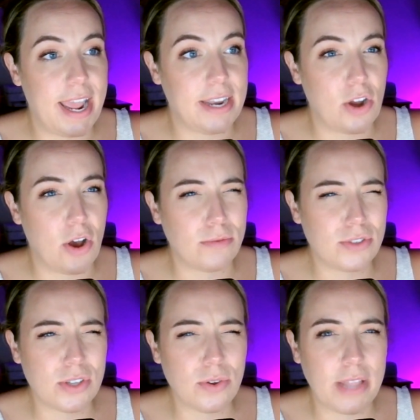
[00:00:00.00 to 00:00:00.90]

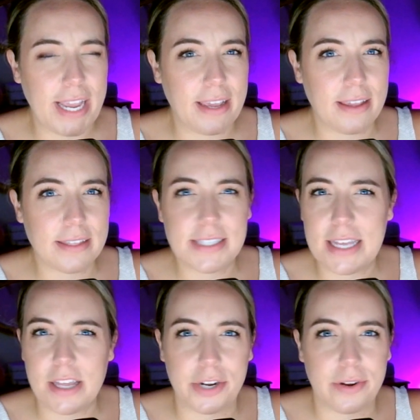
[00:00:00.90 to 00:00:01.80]
also like
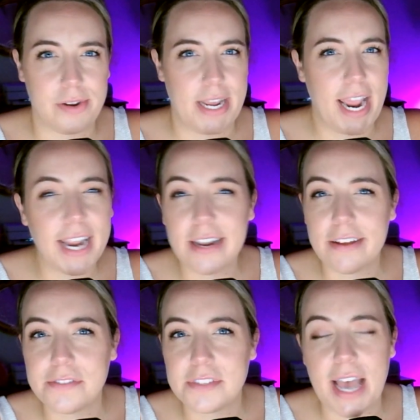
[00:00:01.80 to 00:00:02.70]
see their
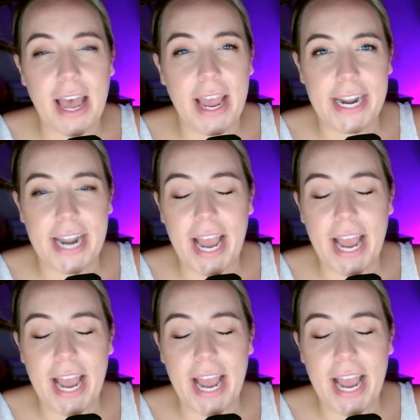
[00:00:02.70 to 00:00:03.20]
creative side.